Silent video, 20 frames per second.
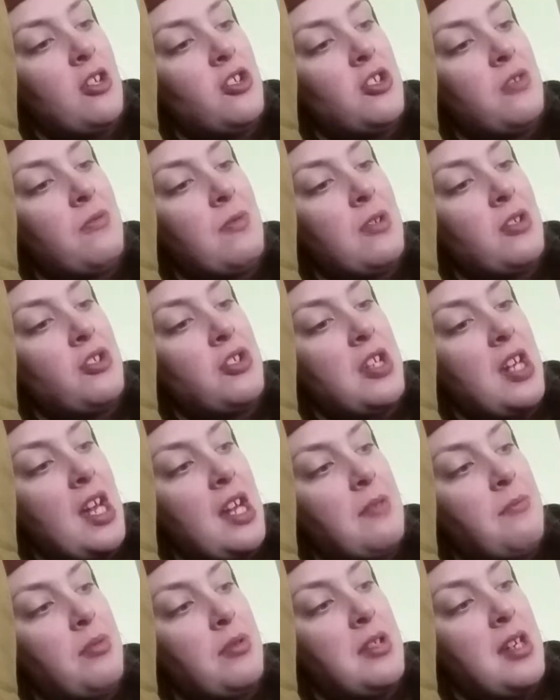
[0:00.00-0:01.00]
She wished she
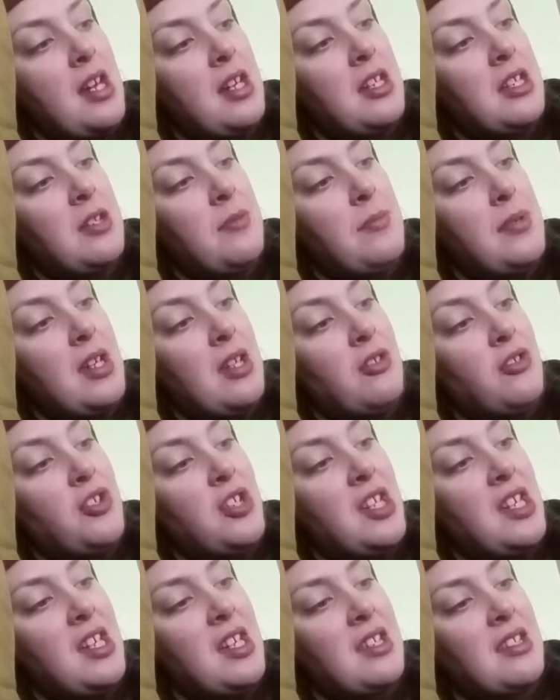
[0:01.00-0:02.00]
had pretended to be a
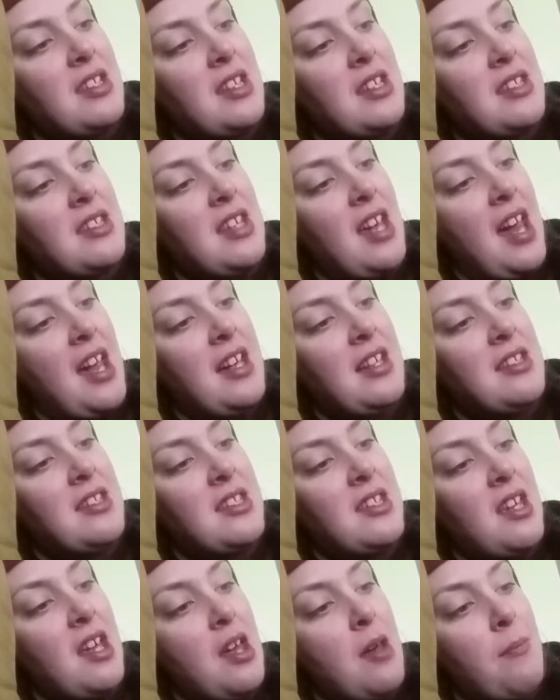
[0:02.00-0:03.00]
genius at science,
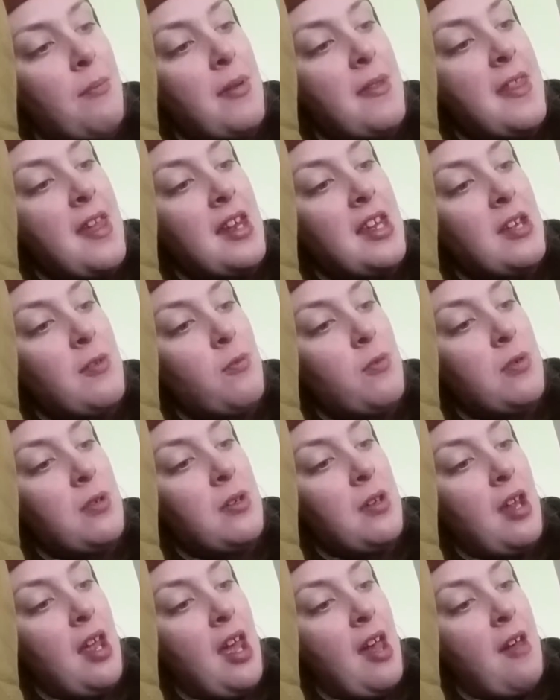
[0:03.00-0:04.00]
but then he
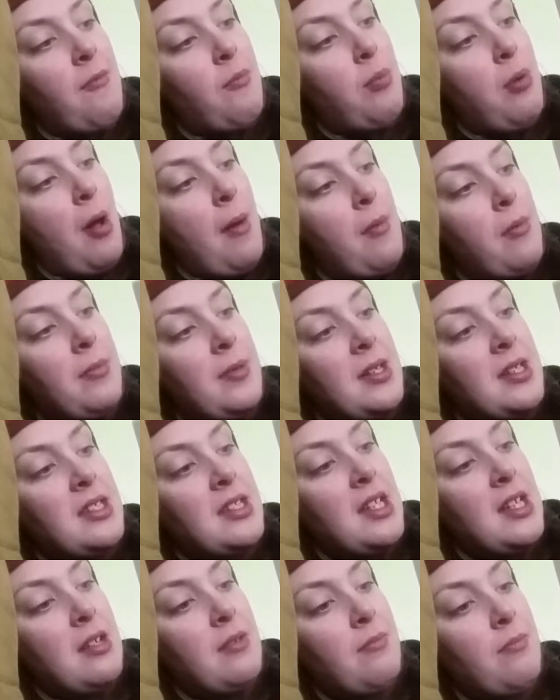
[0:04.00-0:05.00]
would have probably
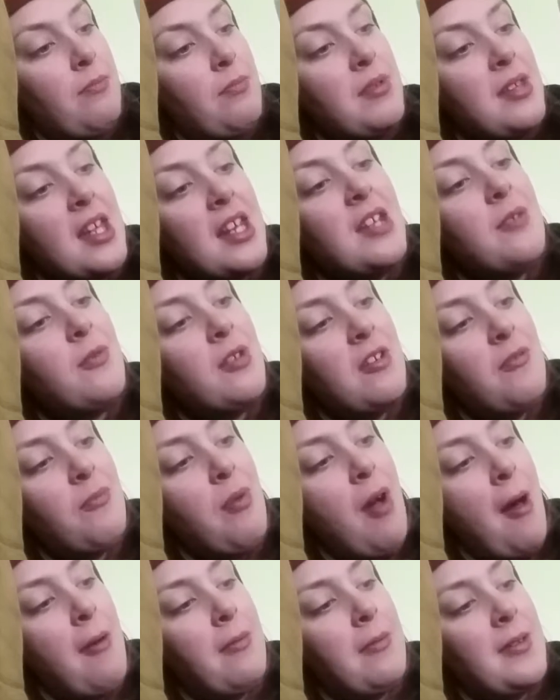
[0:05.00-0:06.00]
seen
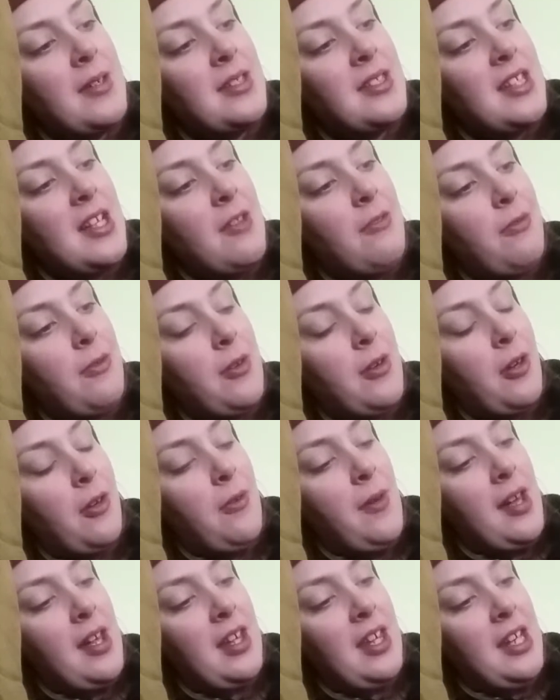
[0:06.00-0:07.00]
through her
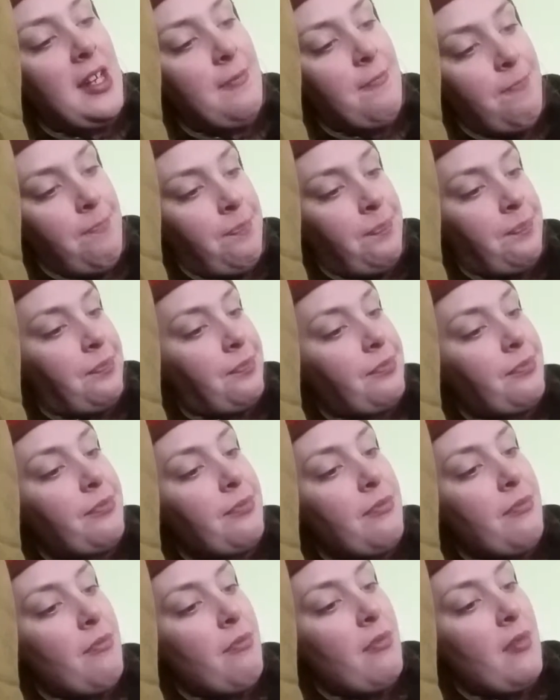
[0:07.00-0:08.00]
quickly.
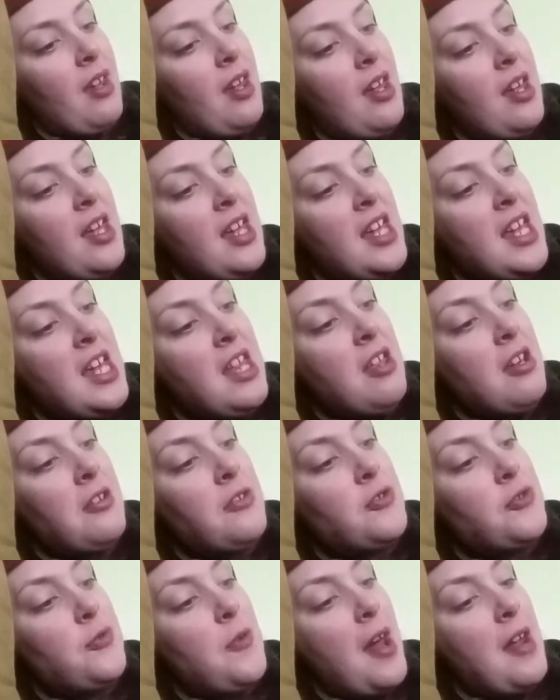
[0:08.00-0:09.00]
He
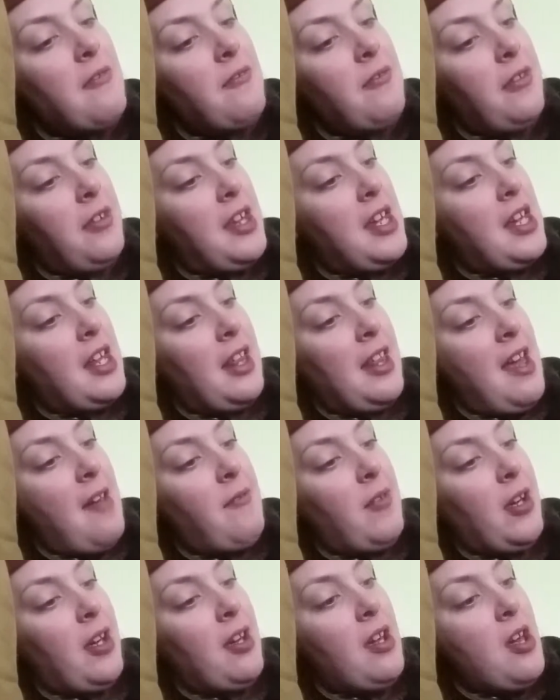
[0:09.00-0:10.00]
looked dreadfully
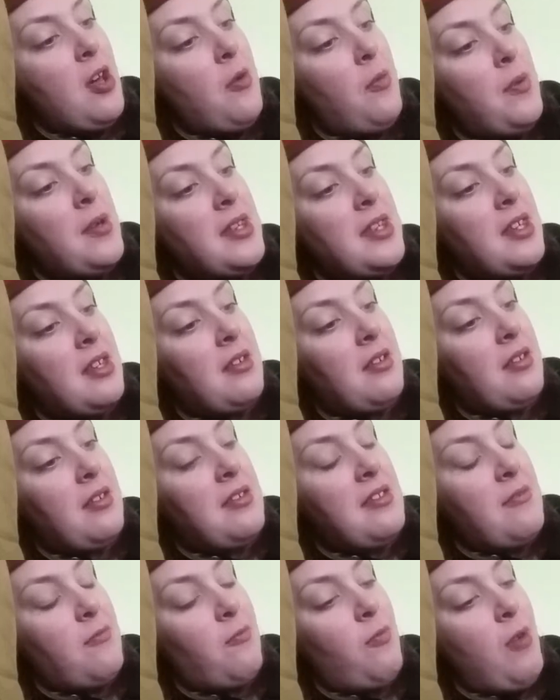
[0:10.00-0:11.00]
clever with
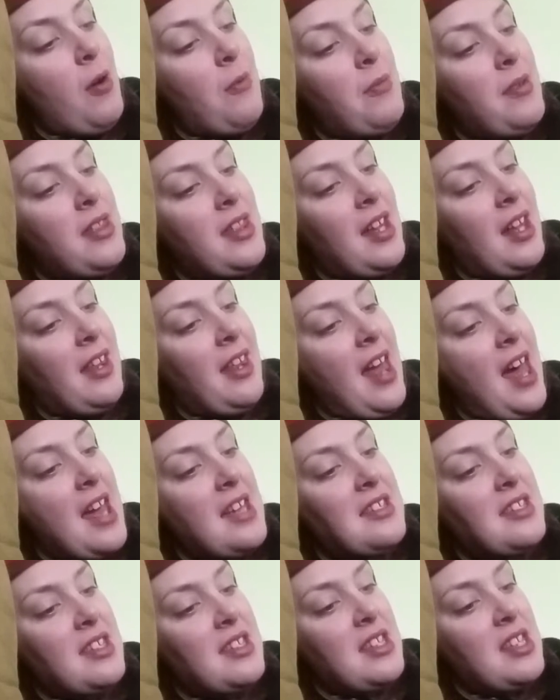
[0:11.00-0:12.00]
the
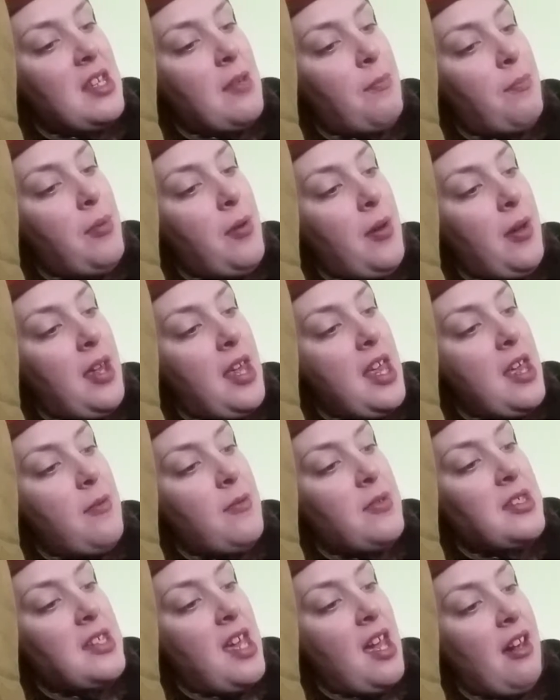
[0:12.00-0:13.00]
glasses and the book he
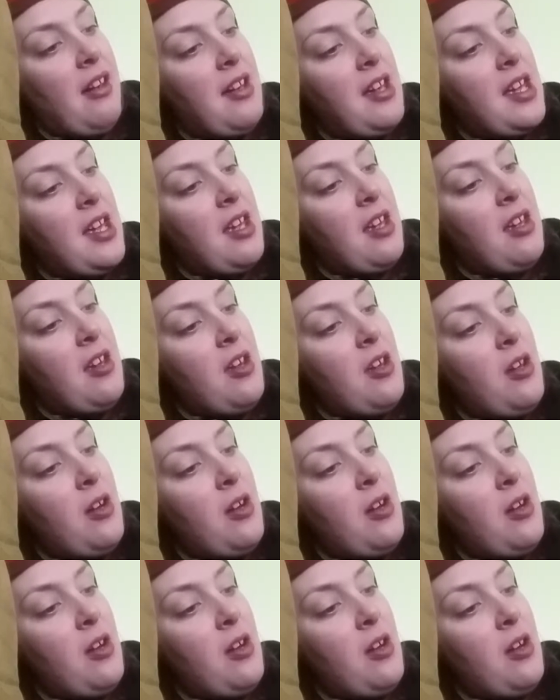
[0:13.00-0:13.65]
was carrying.